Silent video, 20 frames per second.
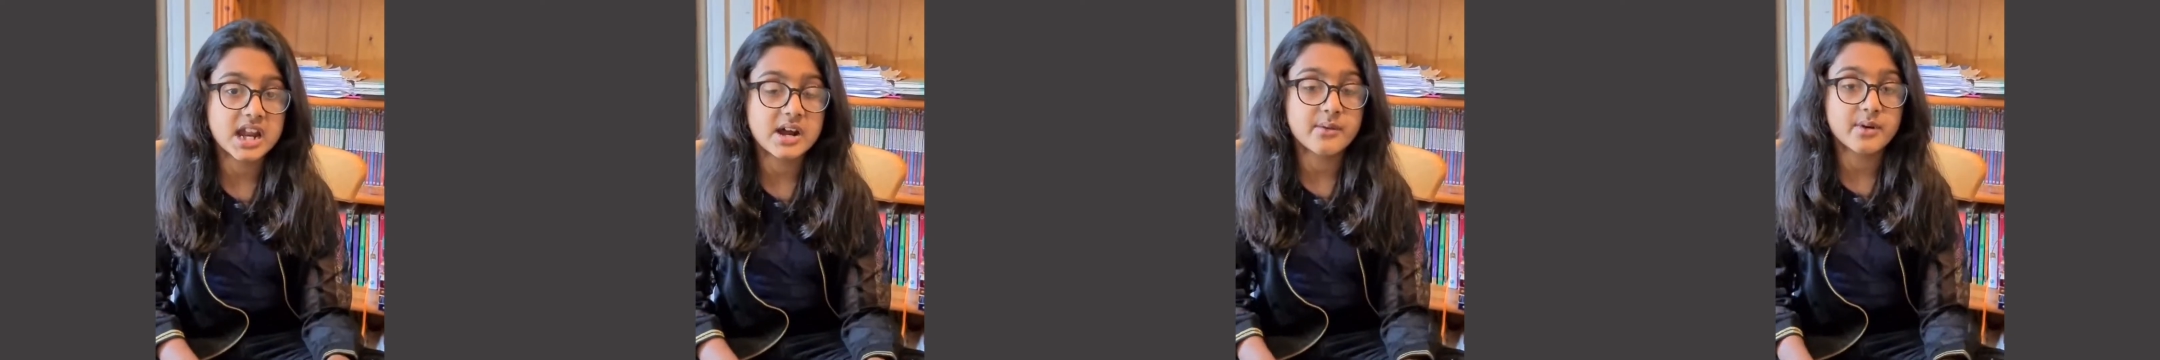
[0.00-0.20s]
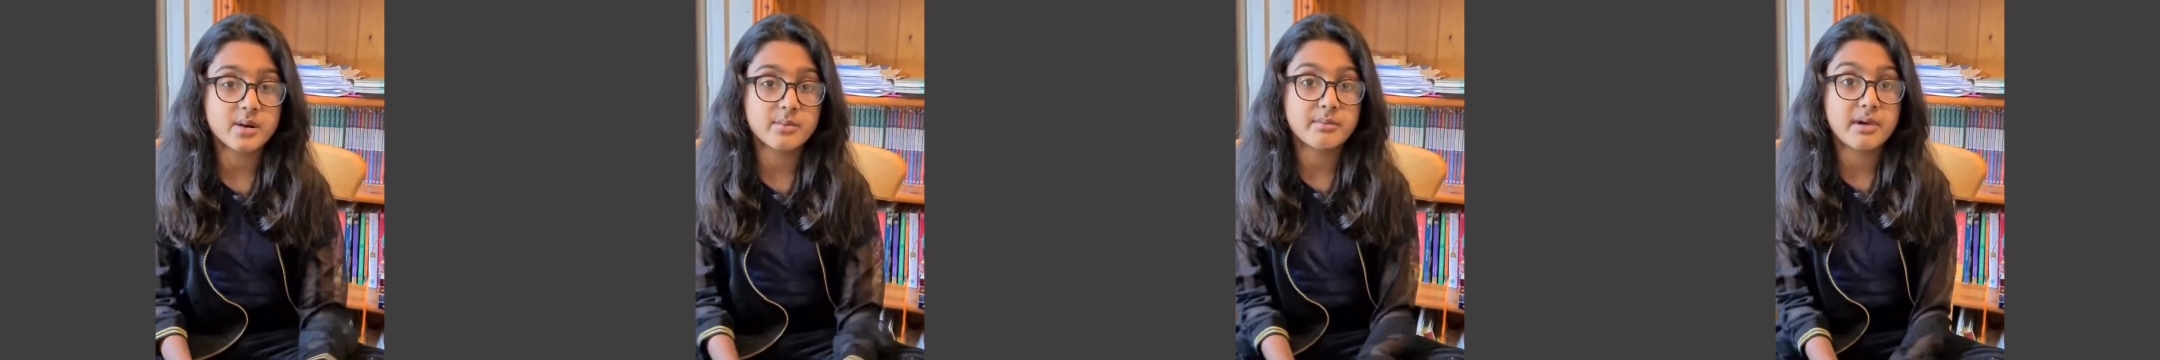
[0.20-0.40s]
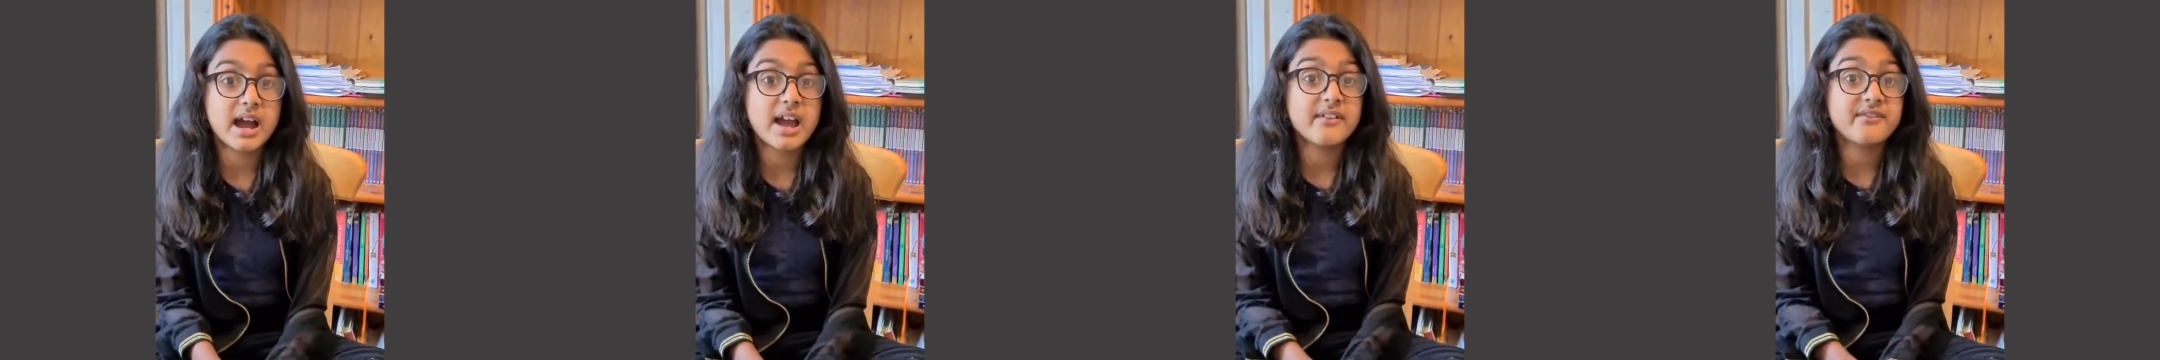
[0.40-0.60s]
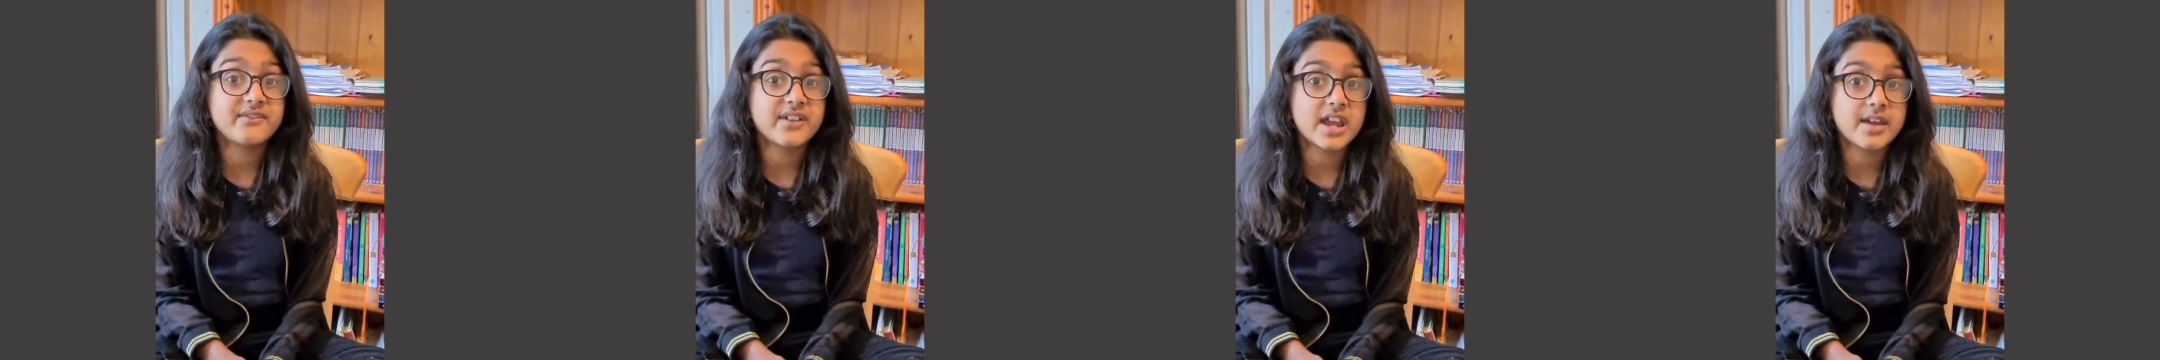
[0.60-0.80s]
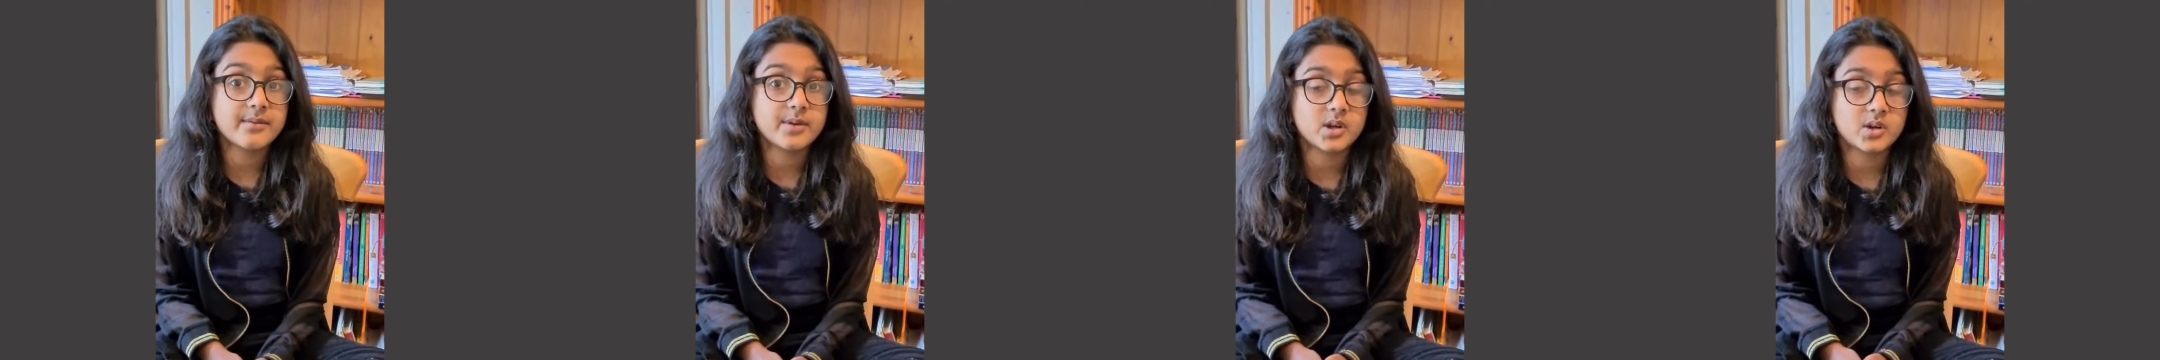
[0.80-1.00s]
and one of my
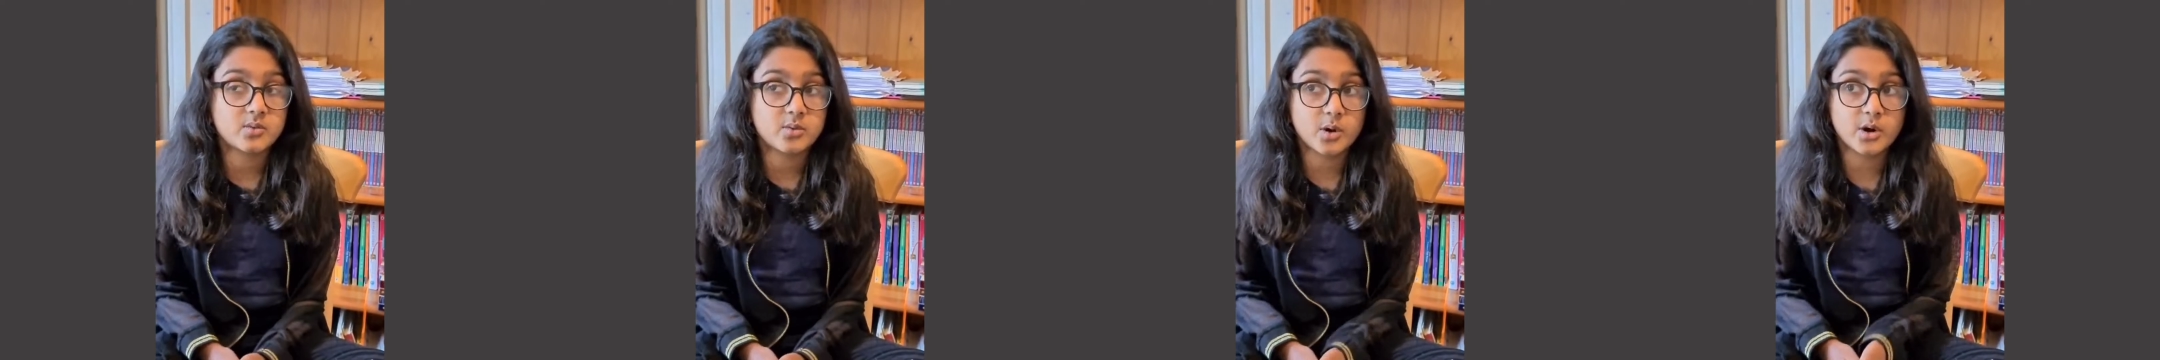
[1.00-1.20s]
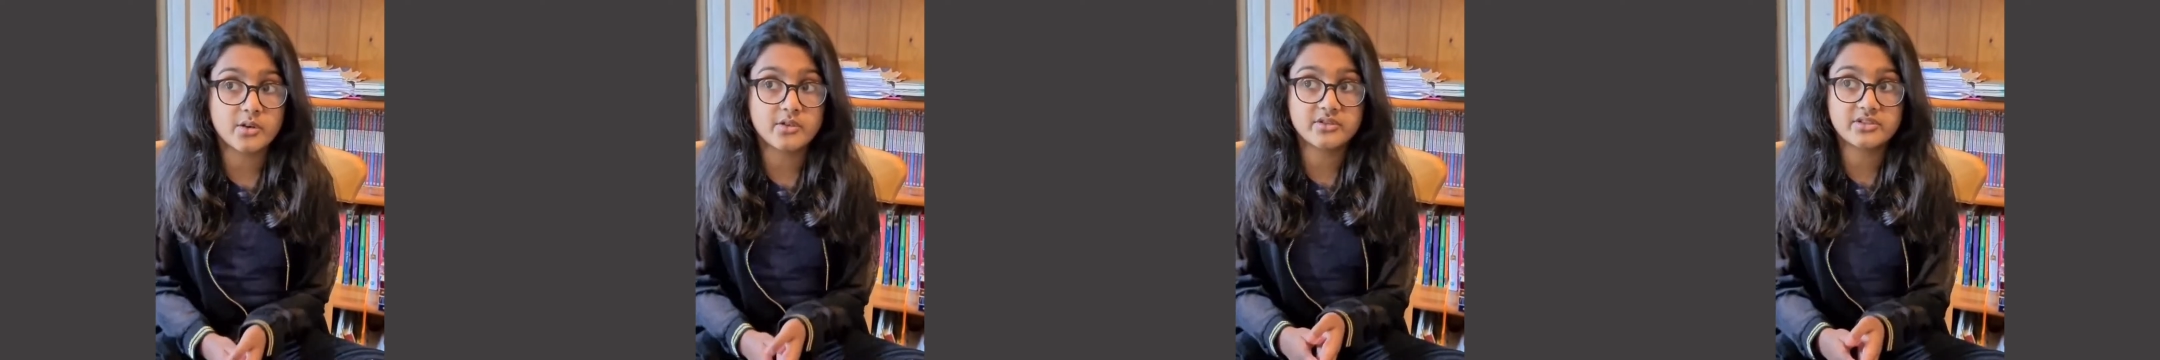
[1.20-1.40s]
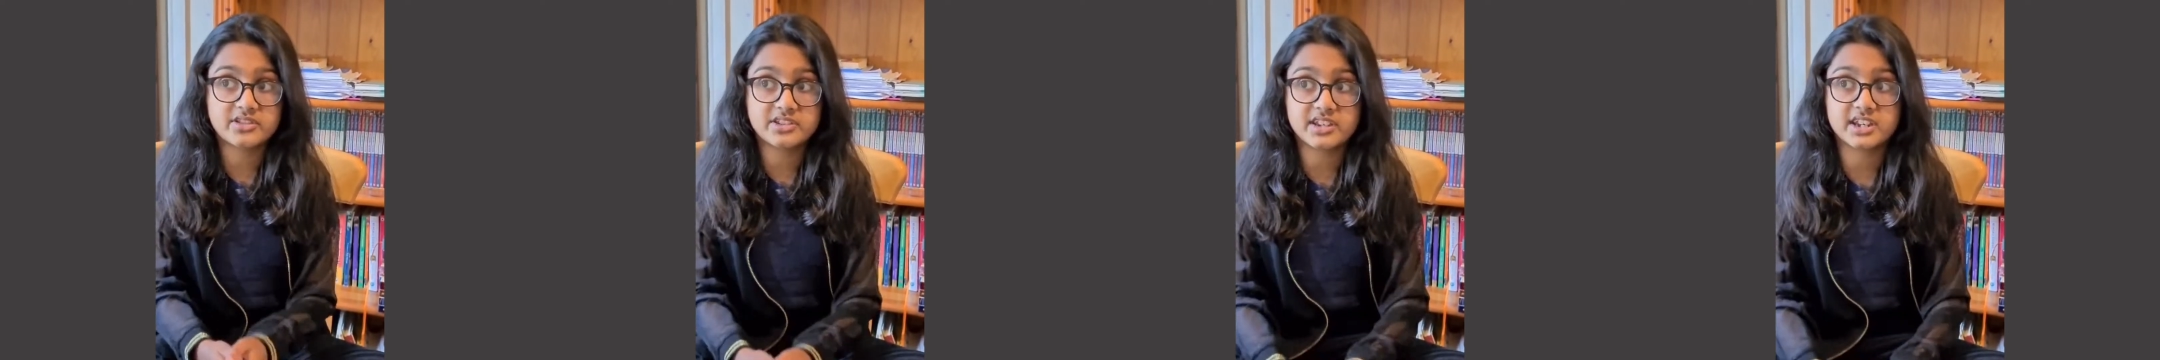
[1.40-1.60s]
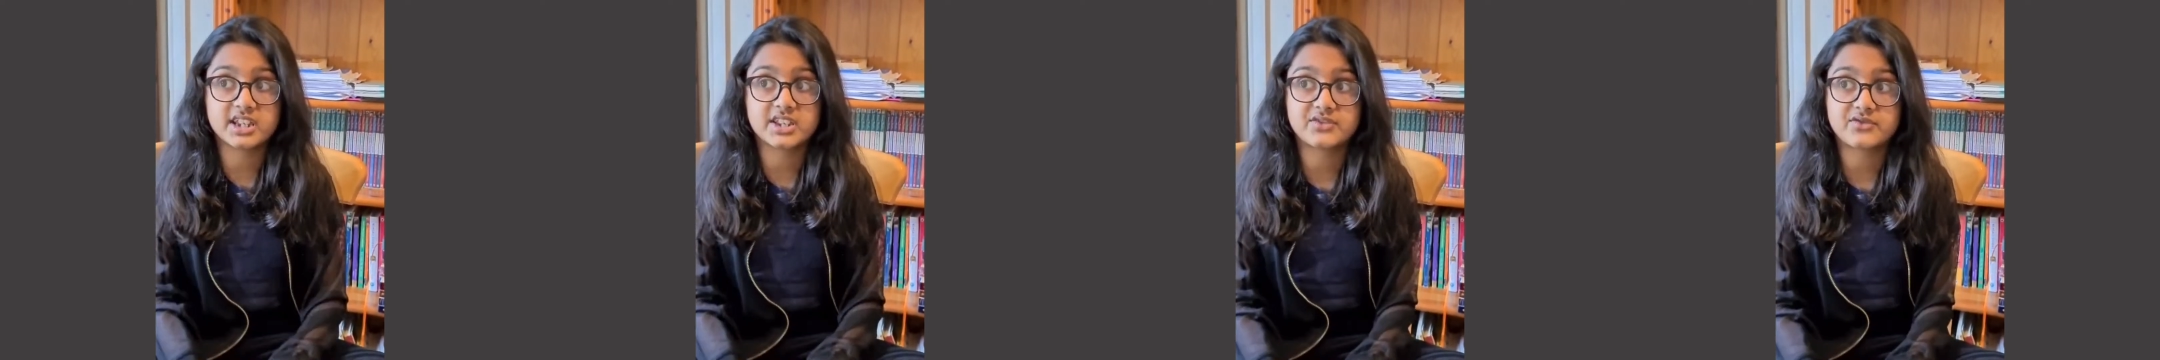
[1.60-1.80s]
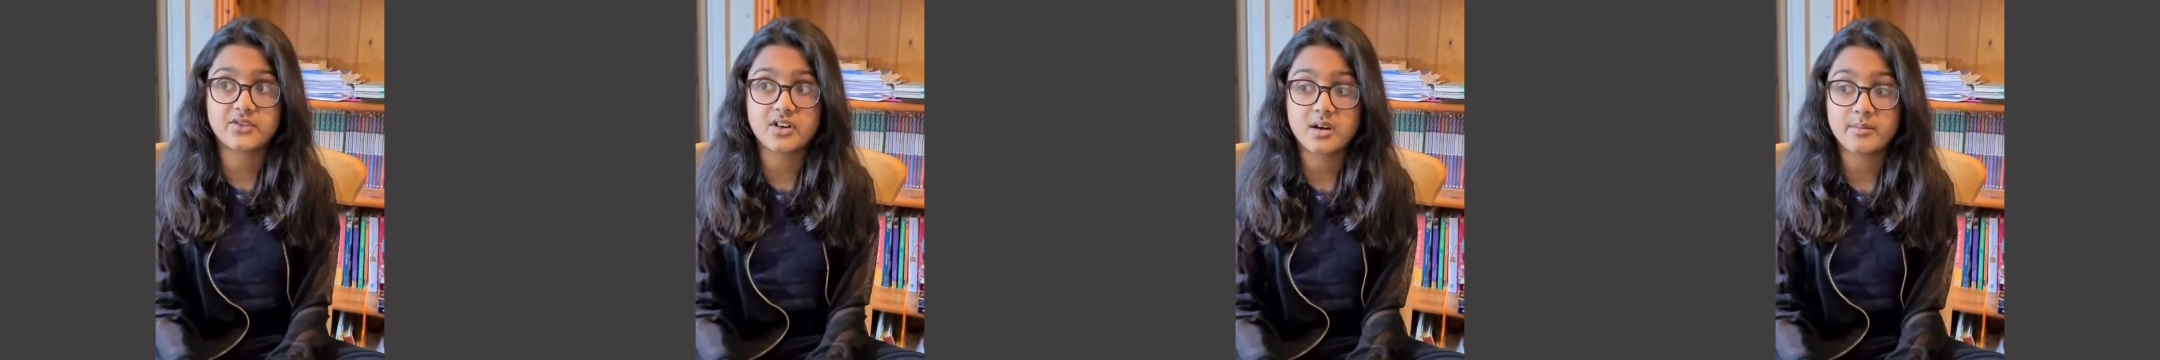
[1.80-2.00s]
favourite quotes
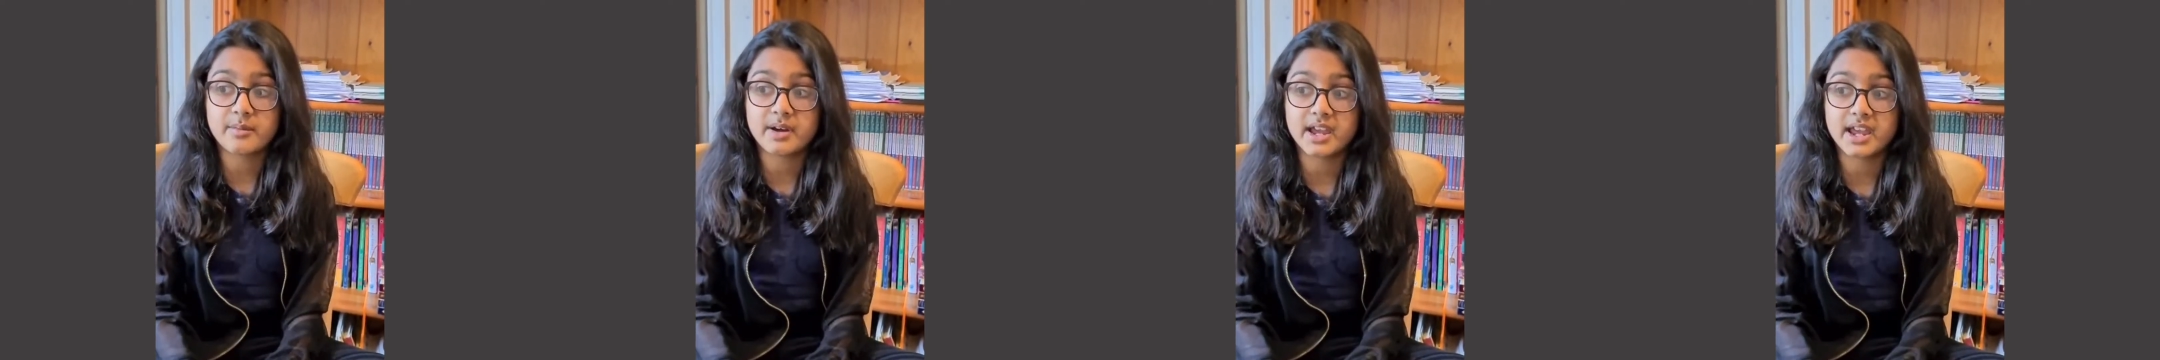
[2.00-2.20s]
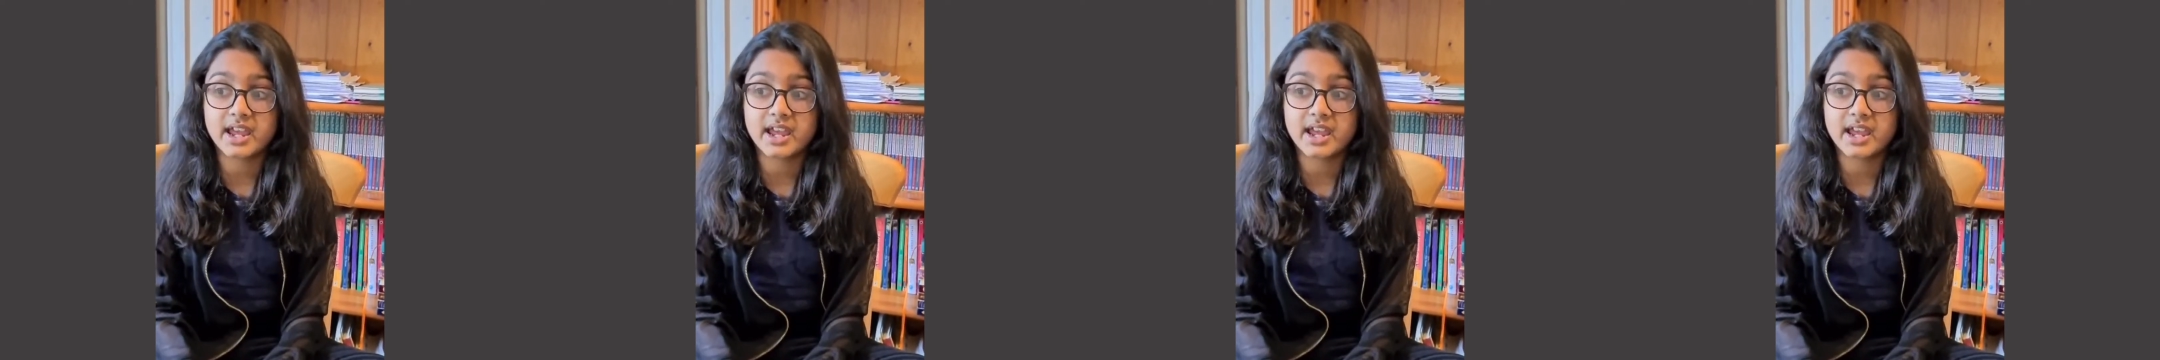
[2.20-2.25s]
is from